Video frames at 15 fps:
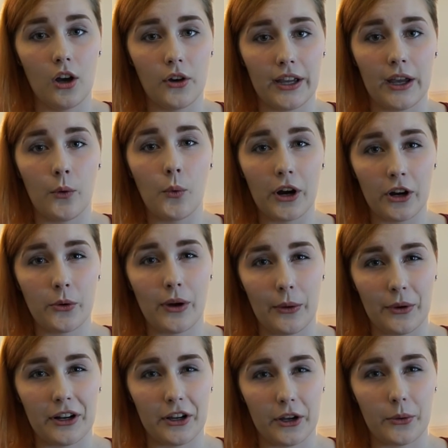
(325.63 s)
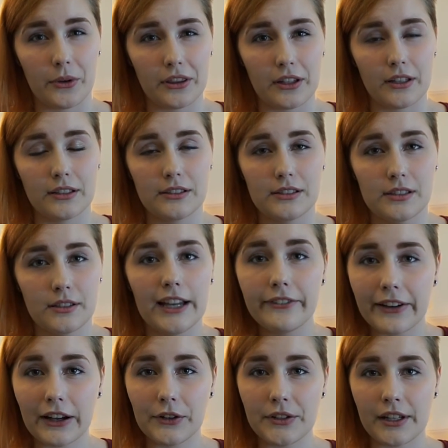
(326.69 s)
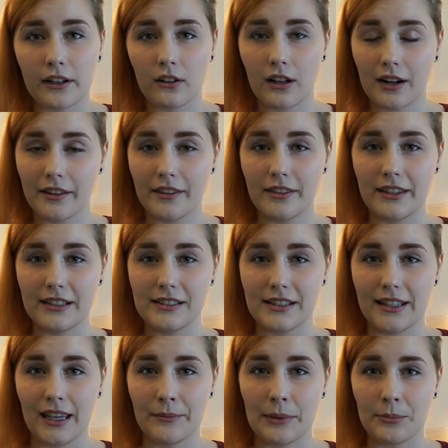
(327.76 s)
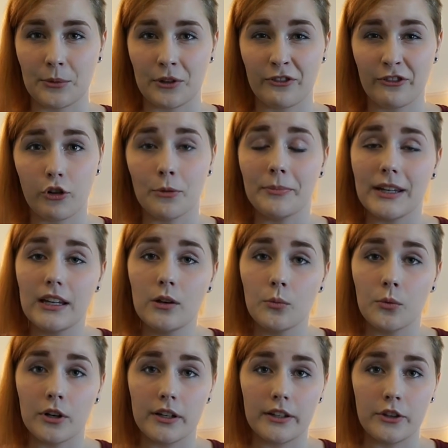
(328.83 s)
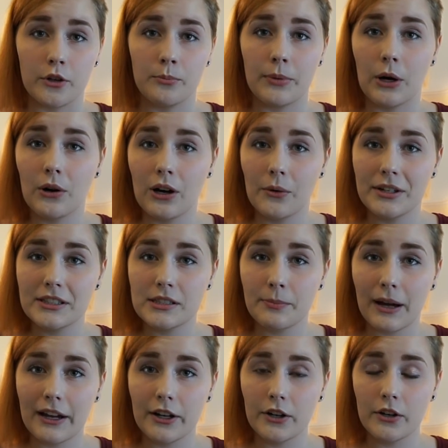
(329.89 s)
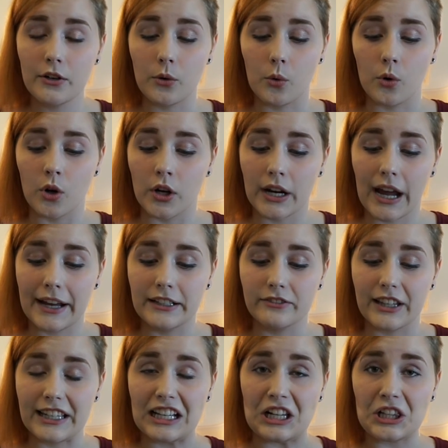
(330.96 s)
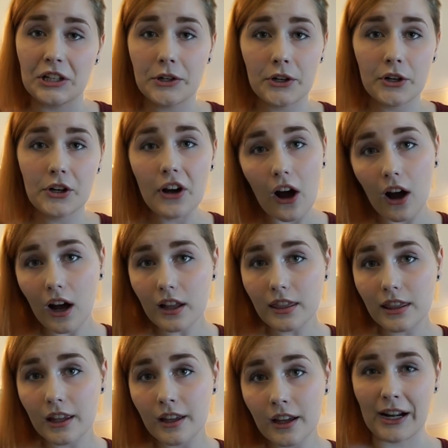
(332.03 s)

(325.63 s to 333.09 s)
okay, where do I want to go with this? I found that a lot of the things that came up for me were either boho inspired or kind of like glitter goth.